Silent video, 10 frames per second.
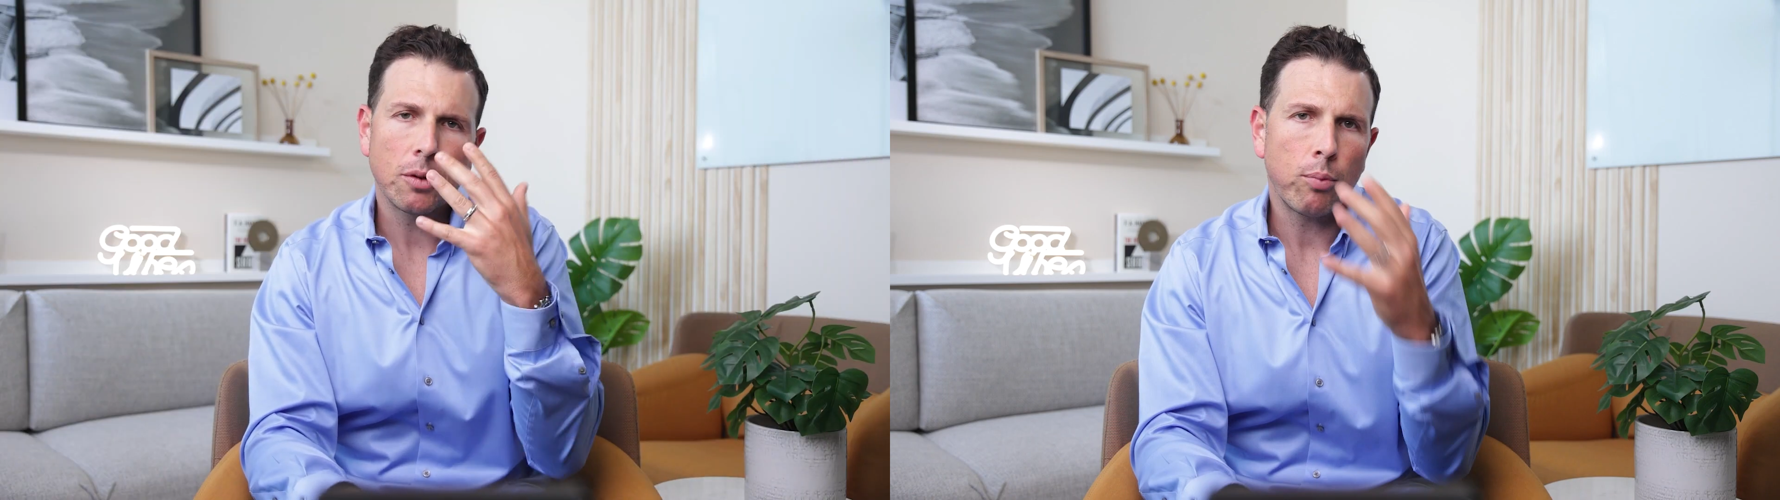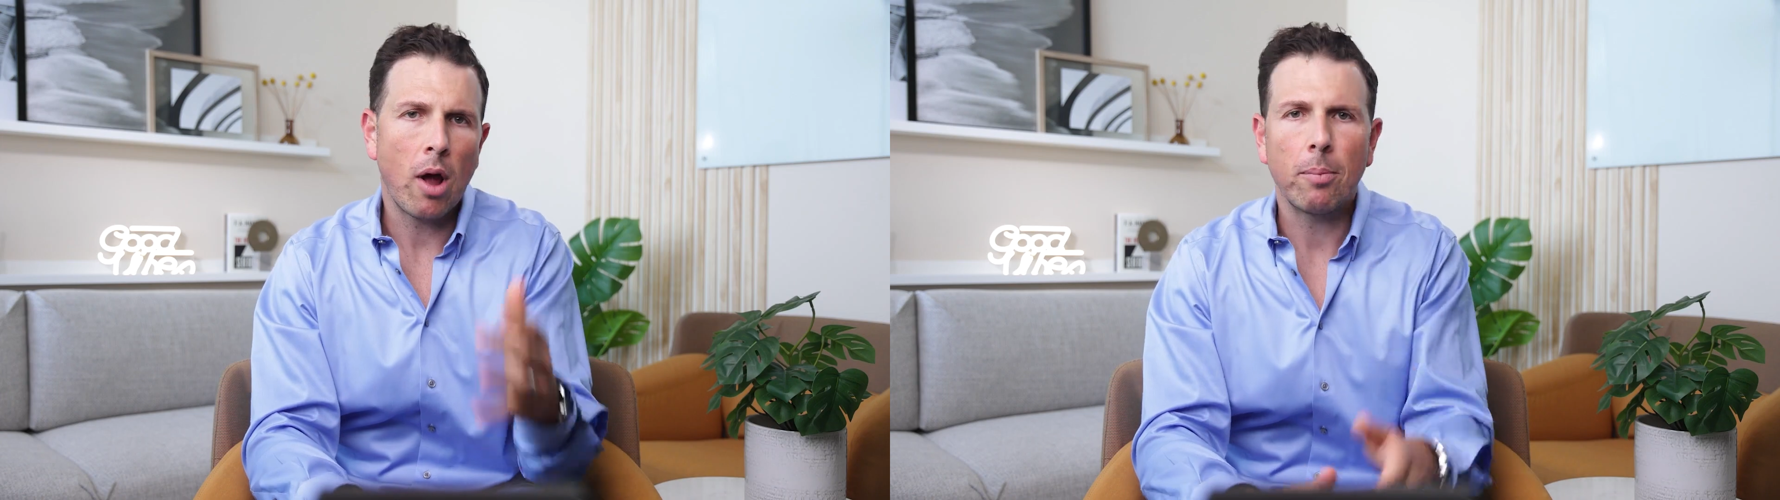
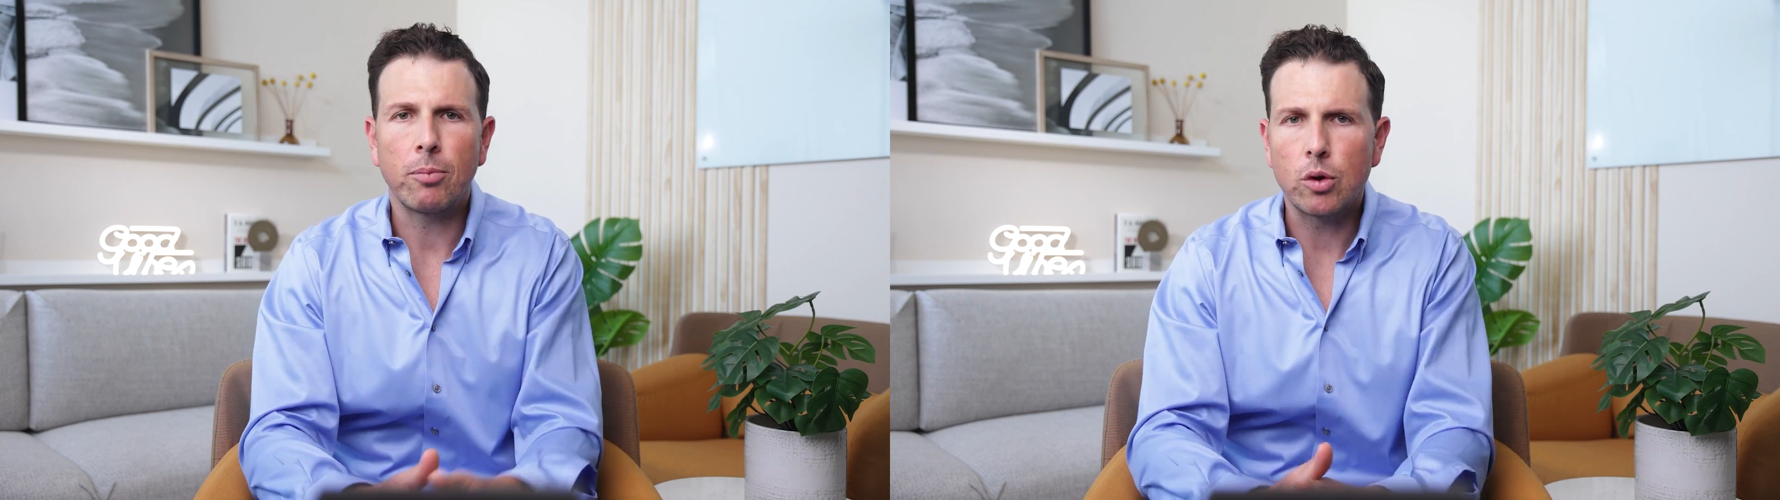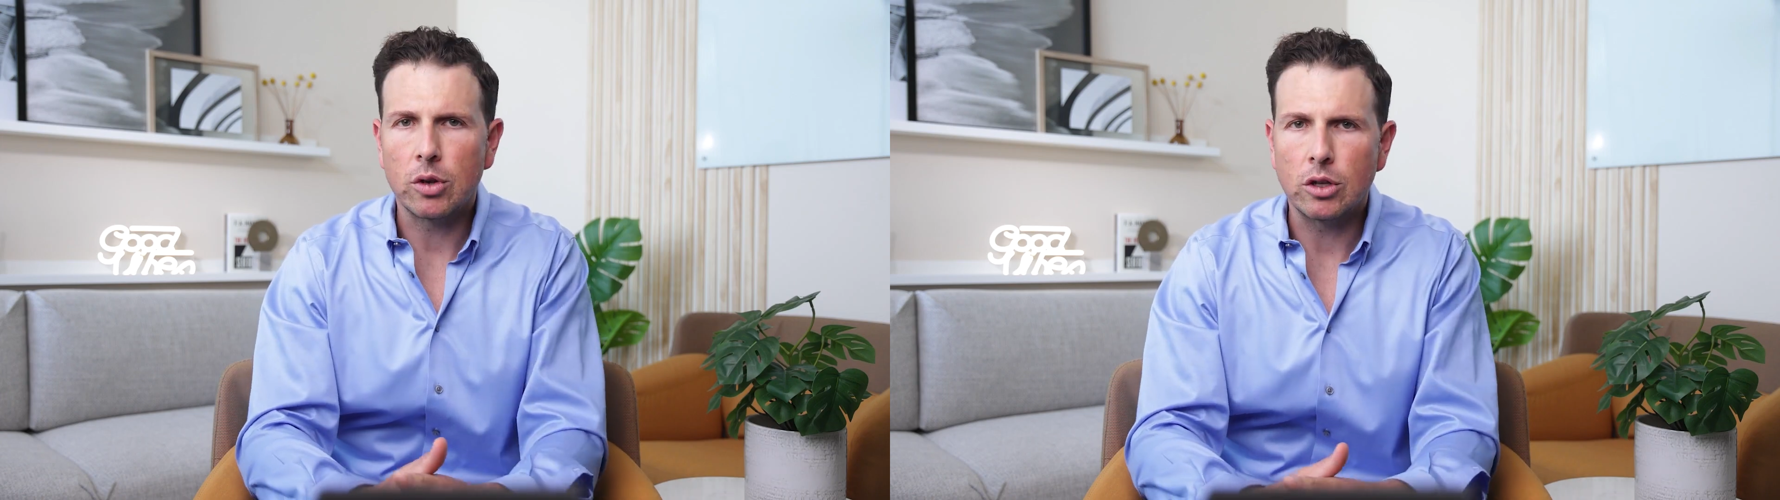a prompt
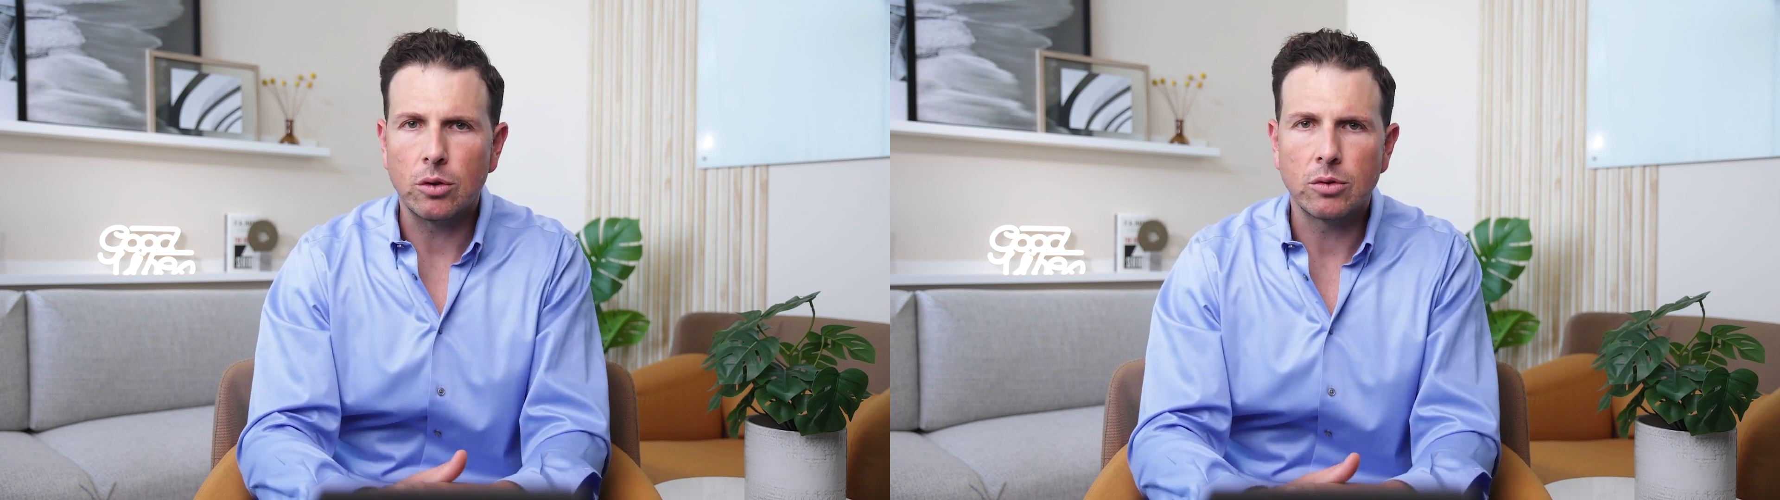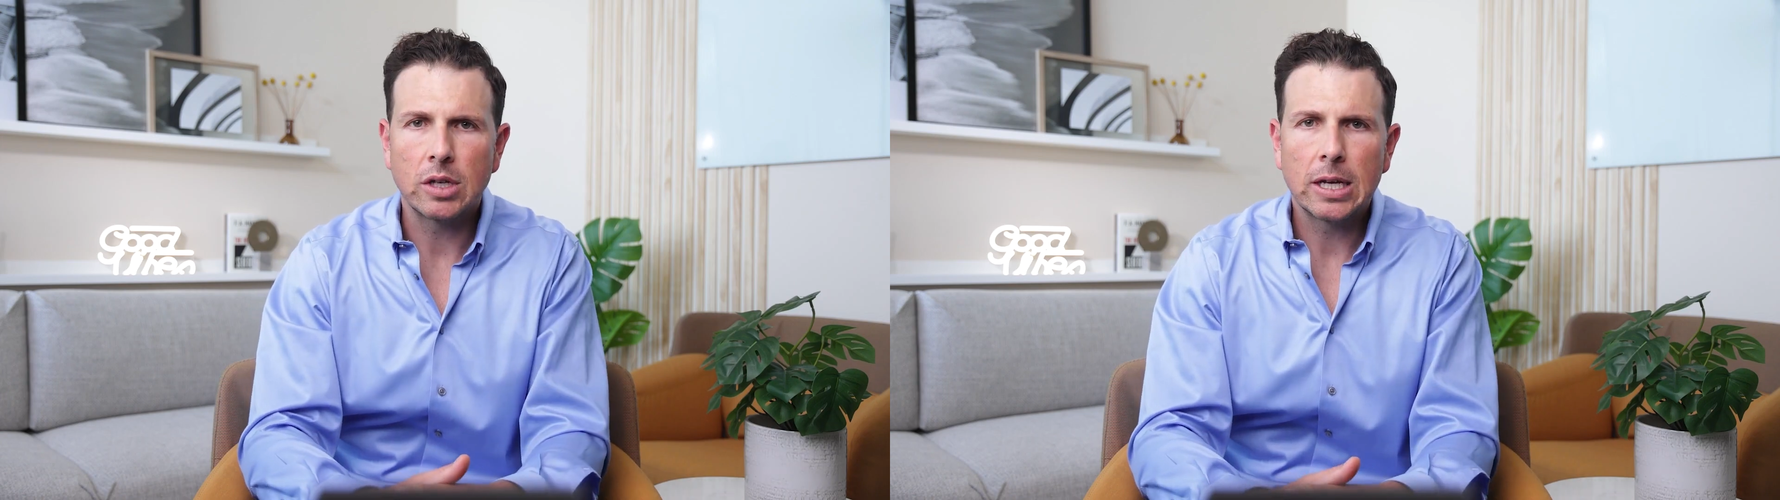you can
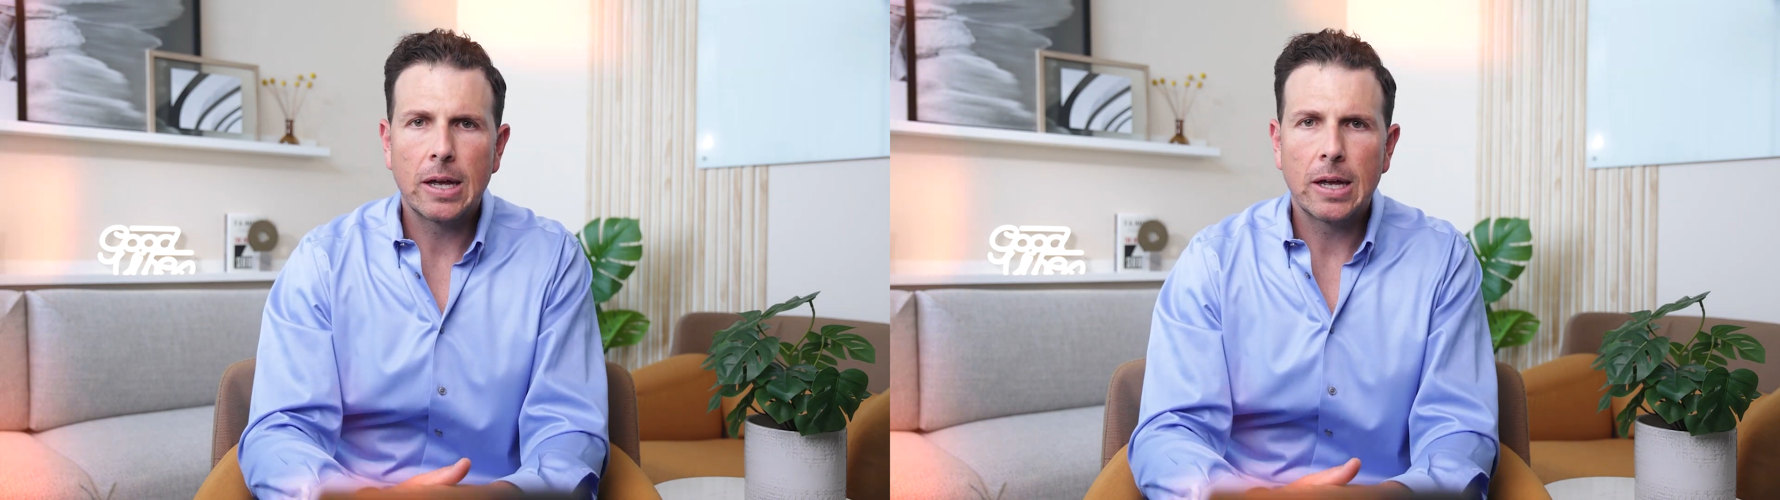use.